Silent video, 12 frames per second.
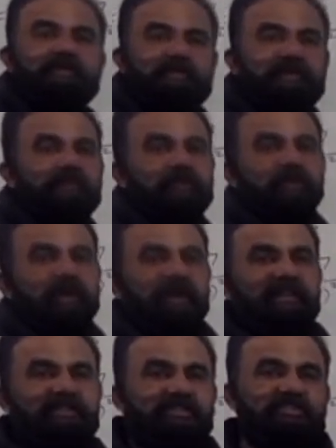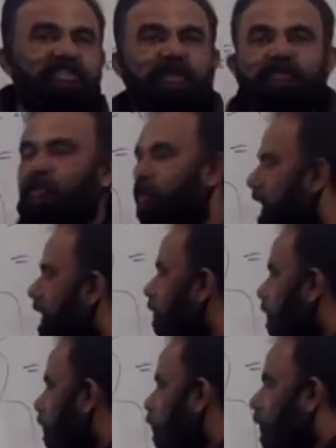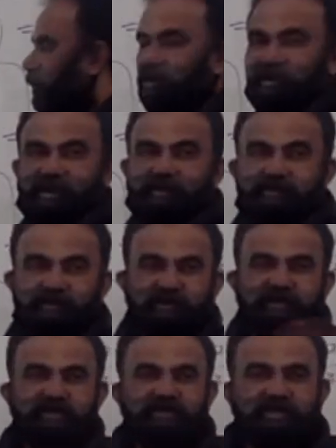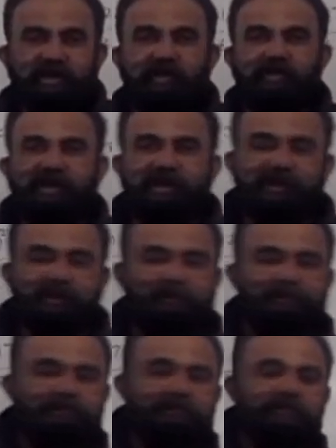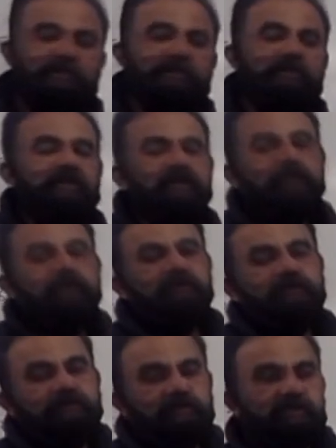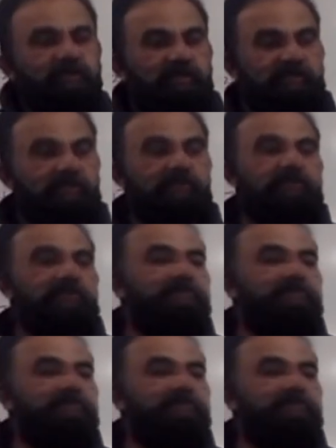When you're adding 16.8 with 200 grams, you're just rounding it up for SIGFIX.